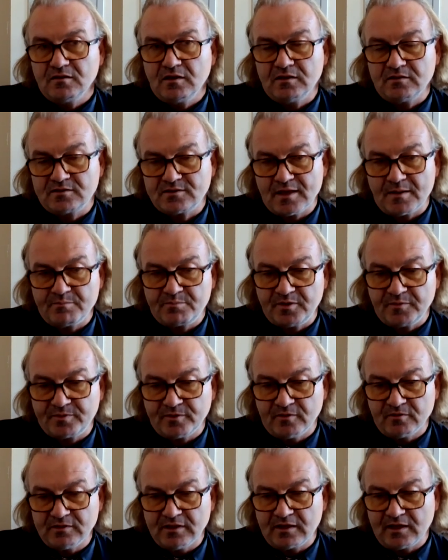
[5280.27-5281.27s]
And some
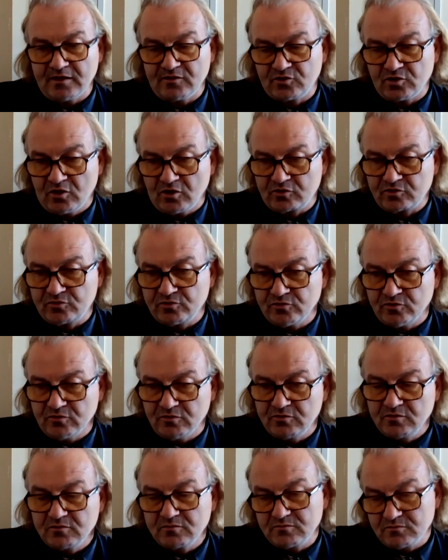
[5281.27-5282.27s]
people that I talked
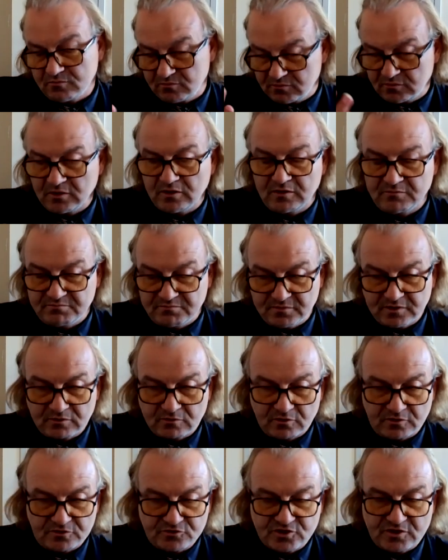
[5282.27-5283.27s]
to, uh,
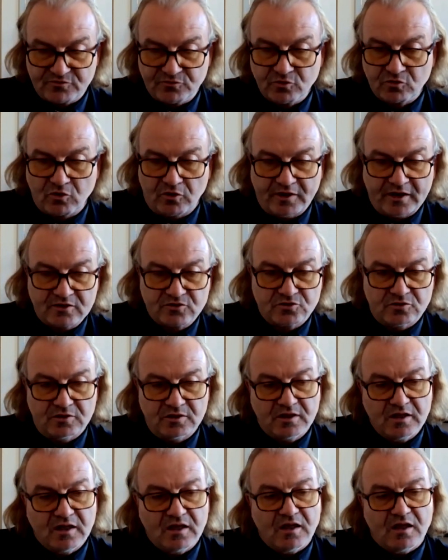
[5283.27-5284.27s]
including Jeff Newcorn
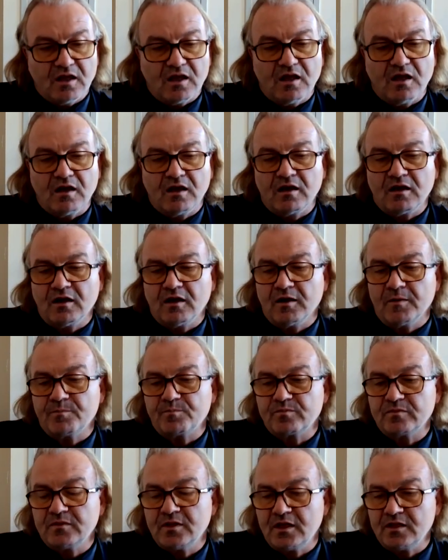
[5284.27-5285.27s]
actually,
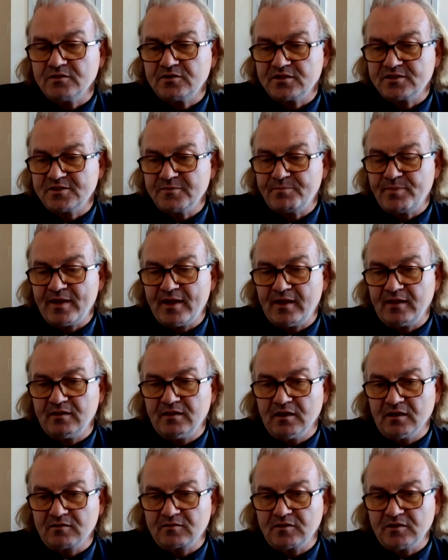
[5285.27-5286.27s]
um, they
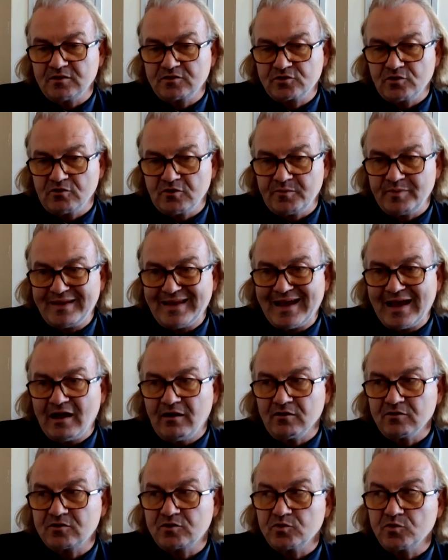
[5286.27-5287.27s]
anticipate that it's going to be
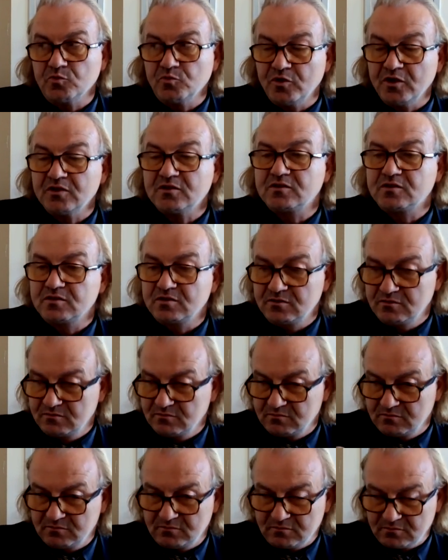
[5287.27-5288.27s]
out with,
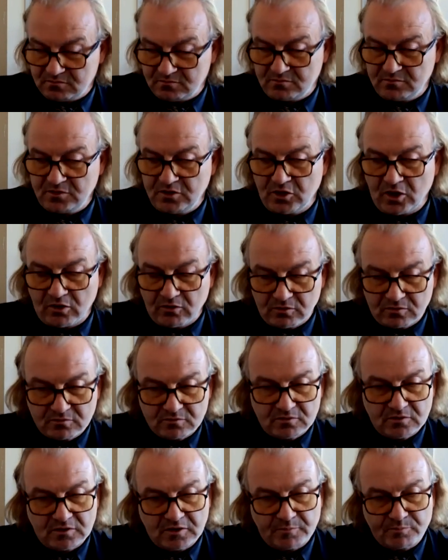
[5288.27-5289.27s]
you know,
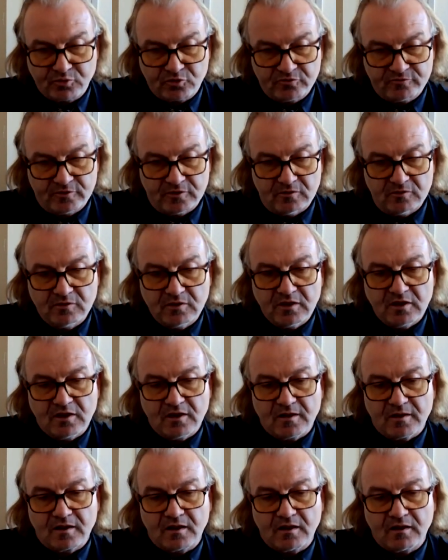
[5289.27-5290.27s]
an approval
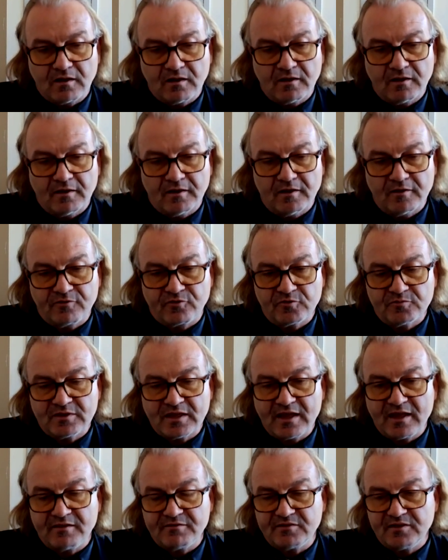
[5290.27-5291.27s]
uh, from
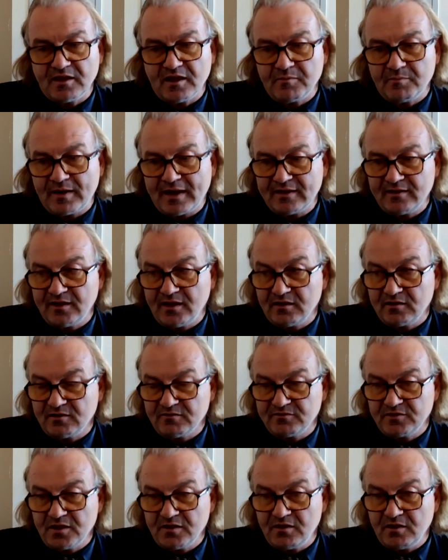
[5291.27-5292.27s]
the FDA by the end
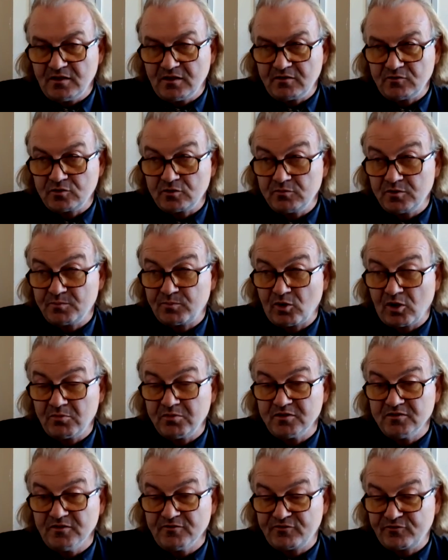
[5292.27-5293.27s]
of the year. So they're
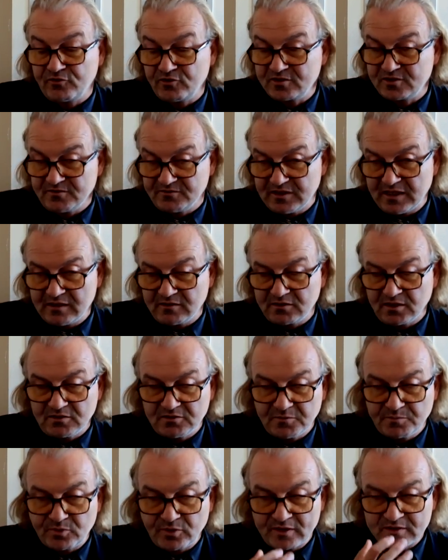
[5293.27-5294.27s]
probably the first of the
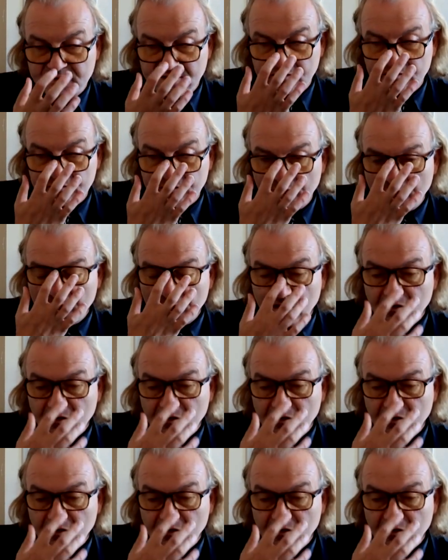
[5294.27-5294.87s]
antidepressant.